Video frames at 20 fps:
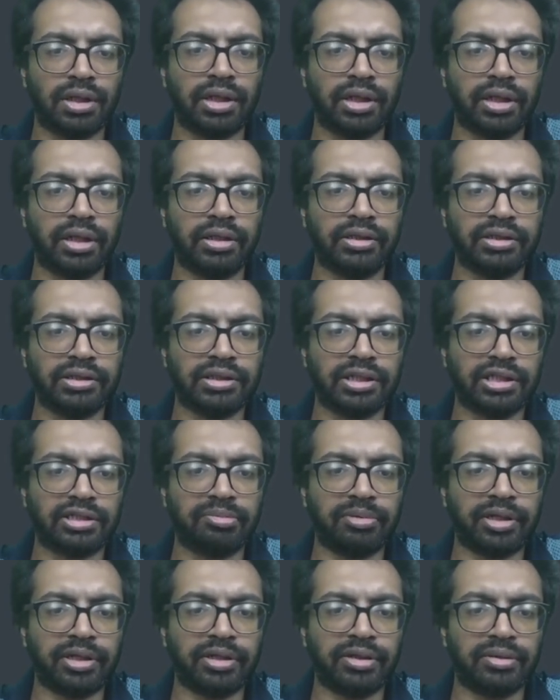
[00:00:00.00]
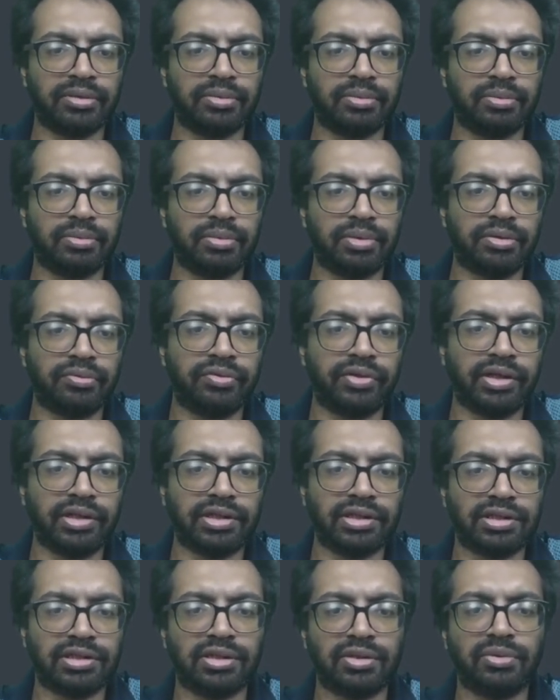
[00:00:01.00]
I'll just explain what we
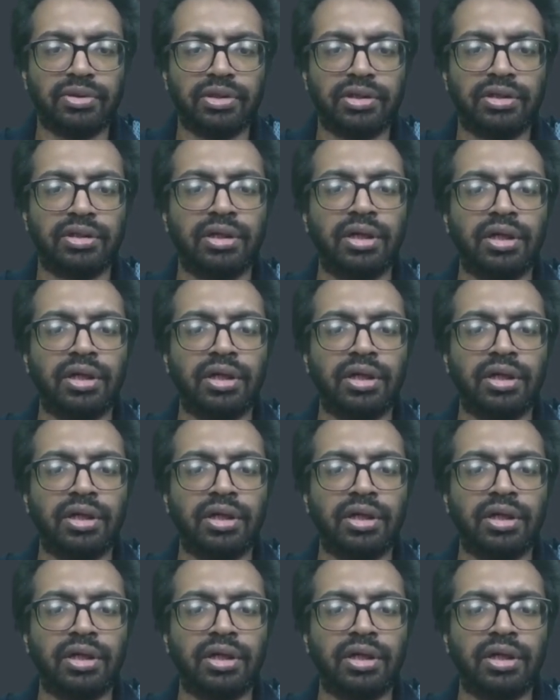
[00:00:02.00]
just now did.